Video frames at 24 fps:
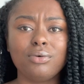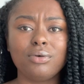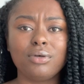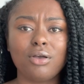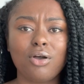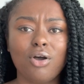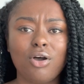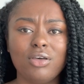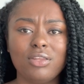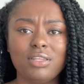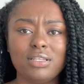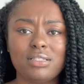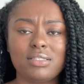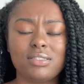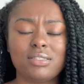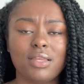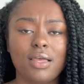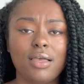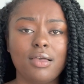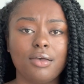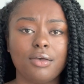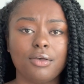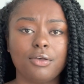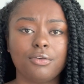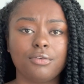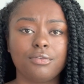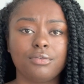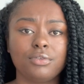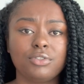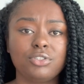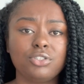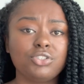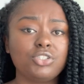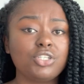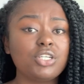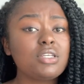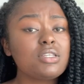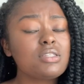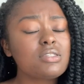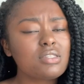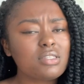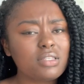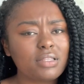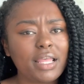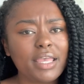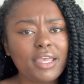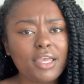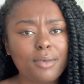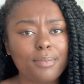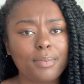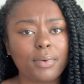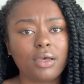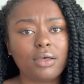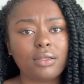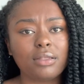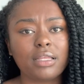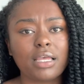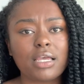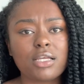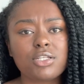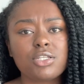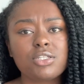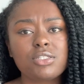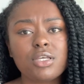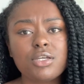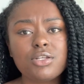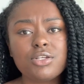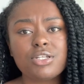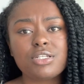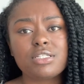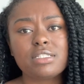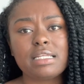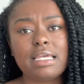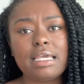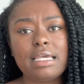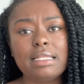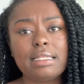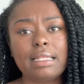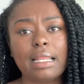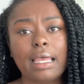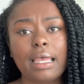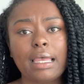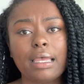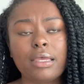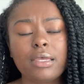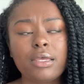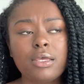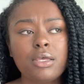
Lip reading: all this stuff. So just think about that. Just understand that.